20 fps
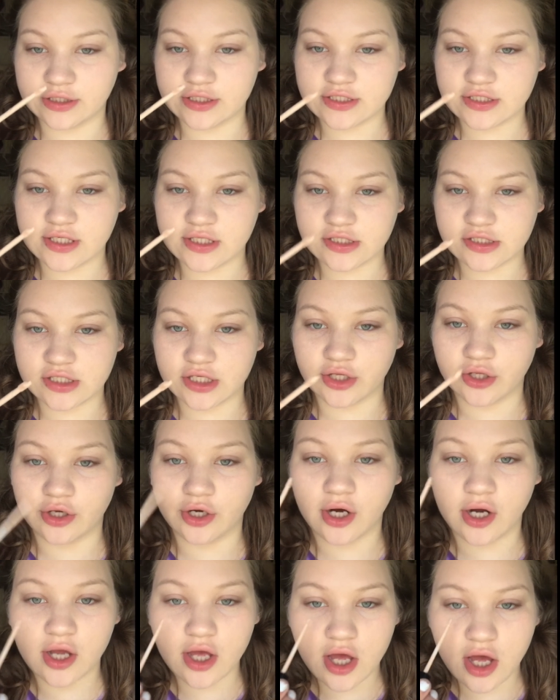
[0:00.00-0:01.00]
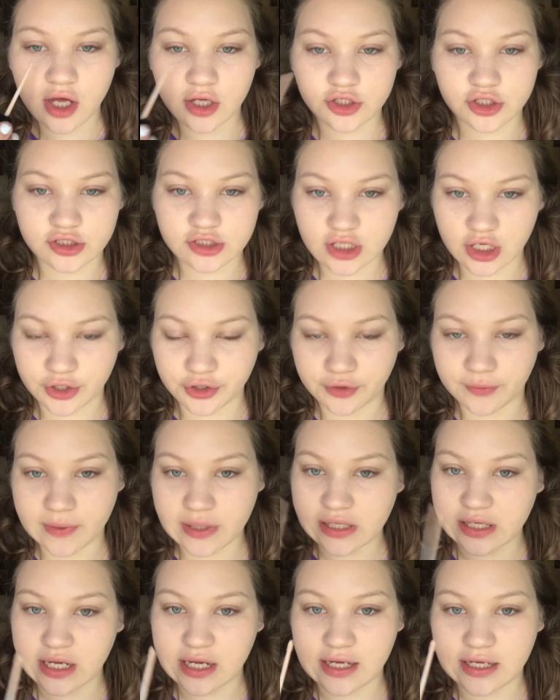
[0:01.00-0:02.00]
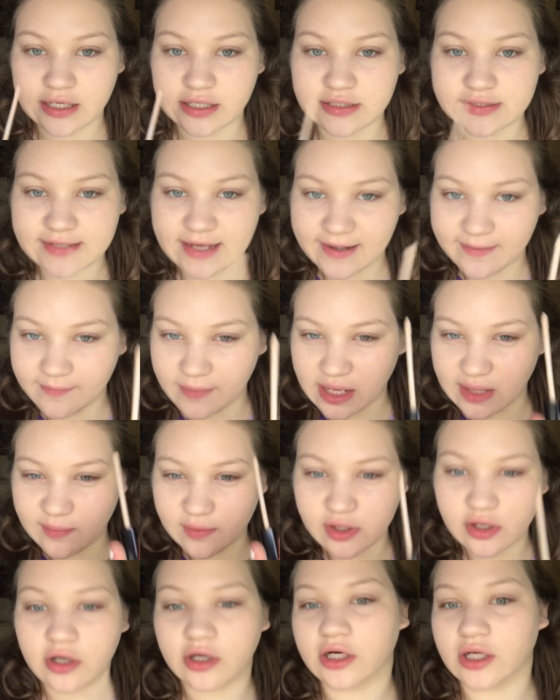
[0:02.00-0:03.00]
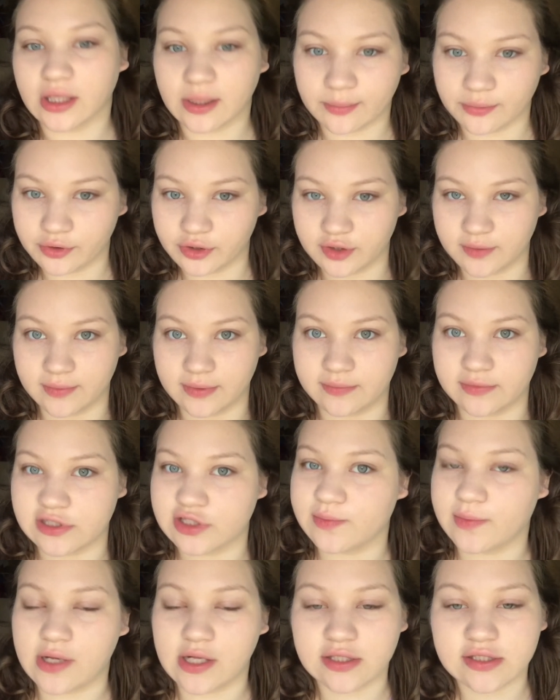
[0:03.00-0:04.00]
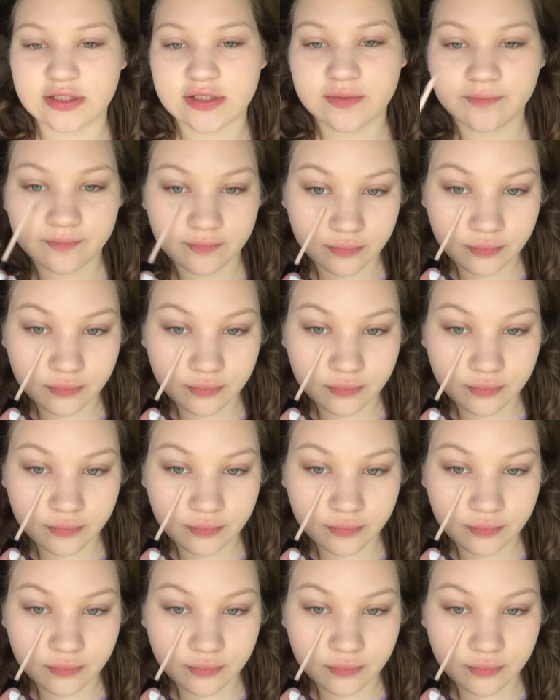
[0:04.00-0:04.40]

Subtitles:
this concealer just under my eyes and maybe on a couple of the blemish spots.